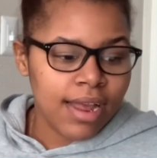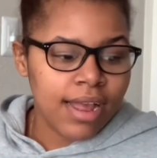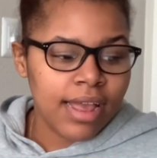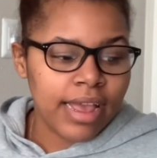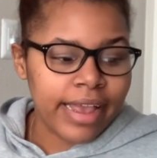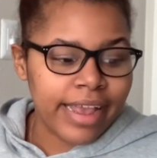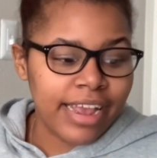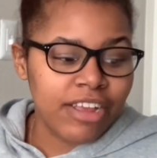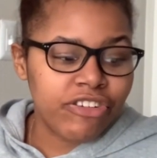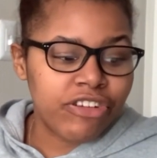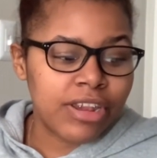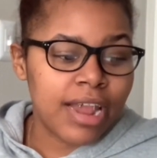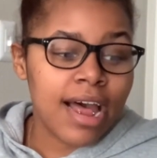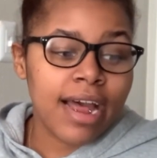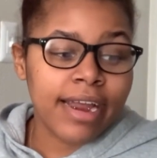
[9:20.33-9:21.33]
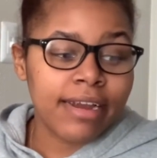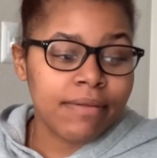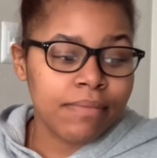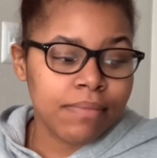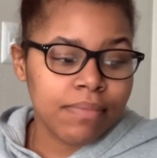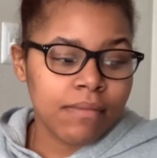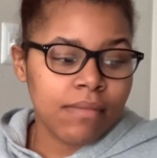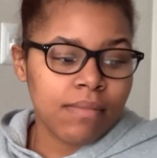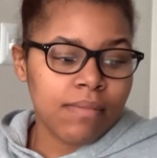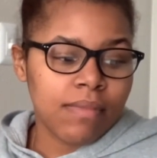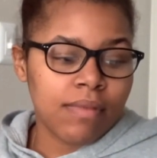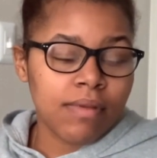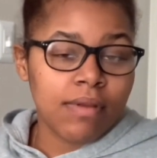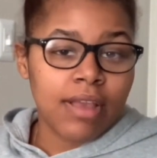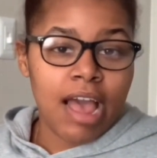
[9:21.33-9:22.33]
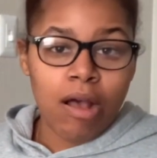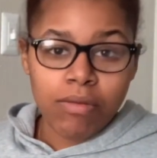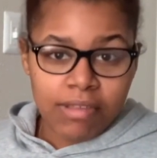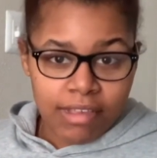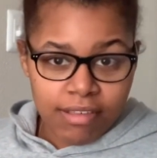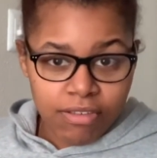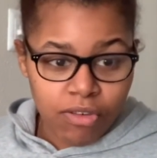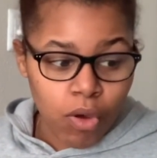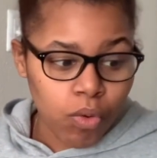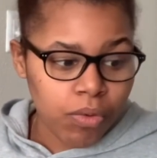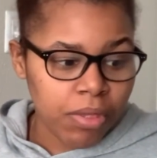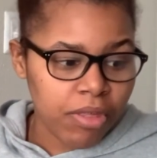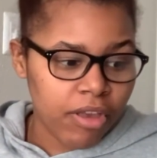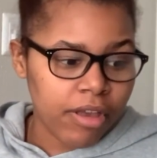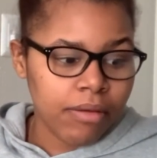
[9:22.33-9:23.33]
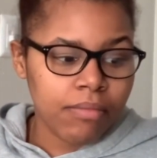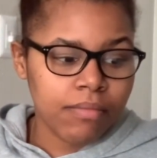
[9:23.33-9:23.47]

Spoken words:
Each line counts as its own thing.